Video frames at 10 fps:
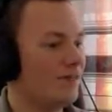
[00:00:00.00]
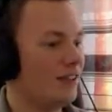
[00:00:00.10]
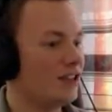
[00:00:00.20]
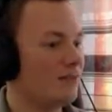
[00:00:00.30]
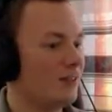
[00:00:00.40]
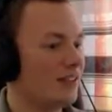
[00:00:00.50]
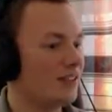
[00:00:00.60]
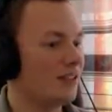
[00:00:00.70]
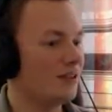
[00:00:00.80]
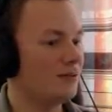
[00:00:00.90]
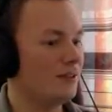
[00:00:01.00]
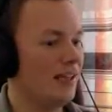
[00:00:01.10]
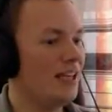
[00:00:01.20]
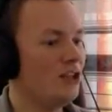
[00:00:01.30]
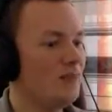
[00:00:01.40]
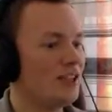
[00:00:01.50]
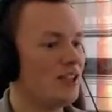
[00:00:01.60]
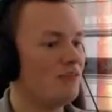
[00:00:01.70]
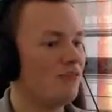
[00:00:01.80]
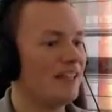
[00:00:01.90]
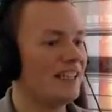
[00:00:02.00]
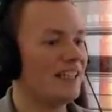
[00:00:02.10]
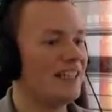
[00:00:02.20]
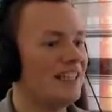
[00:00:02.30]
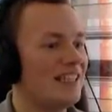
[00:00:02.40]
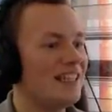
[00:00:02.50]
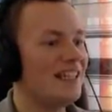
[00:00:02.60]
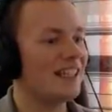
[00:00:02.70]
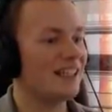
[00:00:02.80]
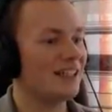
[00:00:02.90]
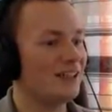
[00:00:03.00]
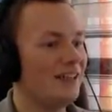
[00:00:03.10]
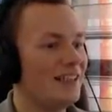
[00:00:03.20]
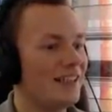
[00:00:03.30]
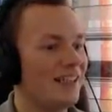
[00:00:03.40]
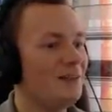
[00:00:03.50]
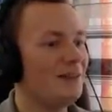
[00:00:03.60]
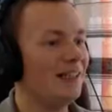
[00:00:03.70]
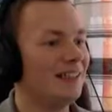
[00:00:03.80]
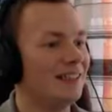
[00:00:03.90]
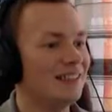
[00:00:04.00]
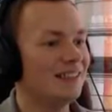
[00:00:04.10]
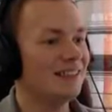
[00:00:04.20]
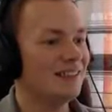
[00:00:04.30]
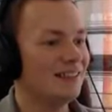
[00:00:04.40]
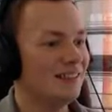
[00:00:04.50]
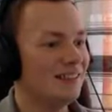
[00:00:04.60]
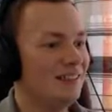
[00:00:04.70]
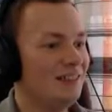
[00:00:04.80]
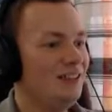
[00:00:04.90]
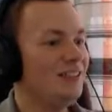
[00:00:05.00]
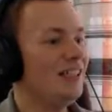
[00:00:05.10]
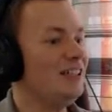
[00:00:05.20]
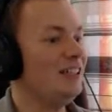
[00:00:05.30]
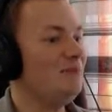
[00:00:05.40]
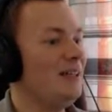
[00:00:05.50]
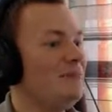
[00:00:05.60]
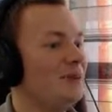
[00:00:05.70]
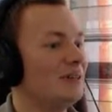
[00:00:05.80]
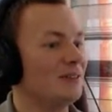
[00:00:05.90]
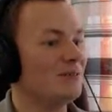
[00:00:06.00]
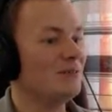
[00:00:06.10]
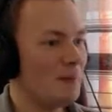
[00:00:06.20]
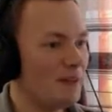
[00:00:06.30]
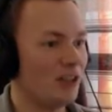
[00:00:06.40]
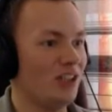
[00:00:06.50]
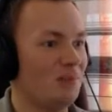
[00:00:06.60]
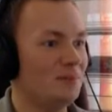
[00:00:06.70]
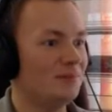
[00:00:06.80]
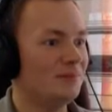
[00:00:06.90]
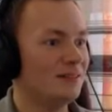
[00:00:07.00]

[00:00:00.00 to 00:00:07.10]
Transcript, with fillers: the infection risk, so he should be spreading his disease like crazy. Come on! You're touching people! Spit on them!